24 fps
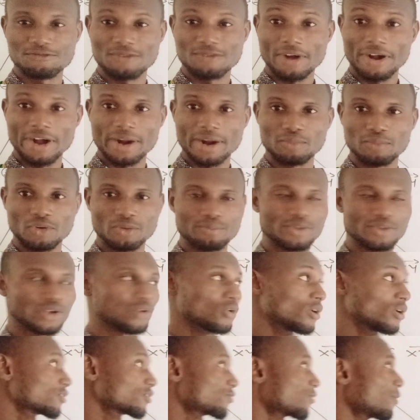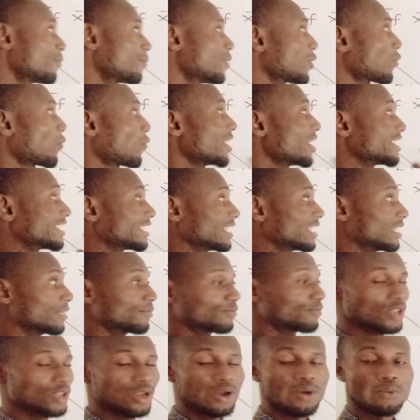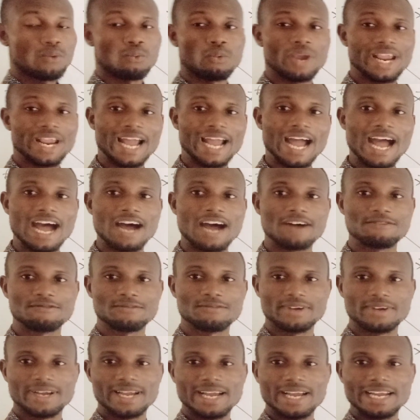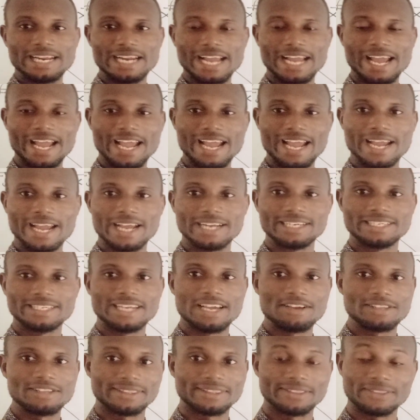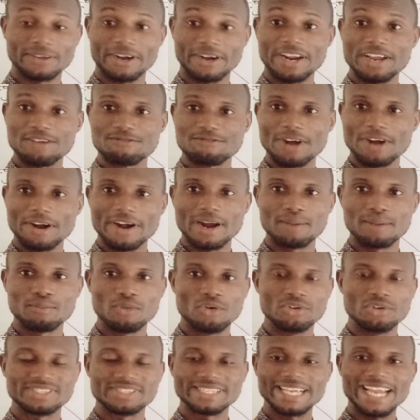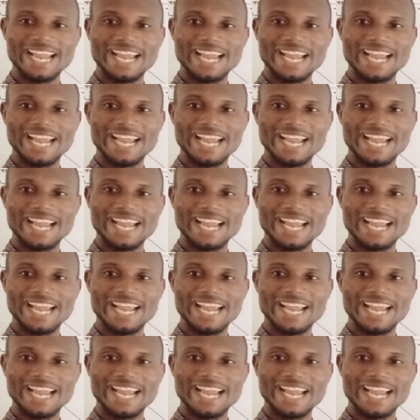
variable, because from the question we have the three variables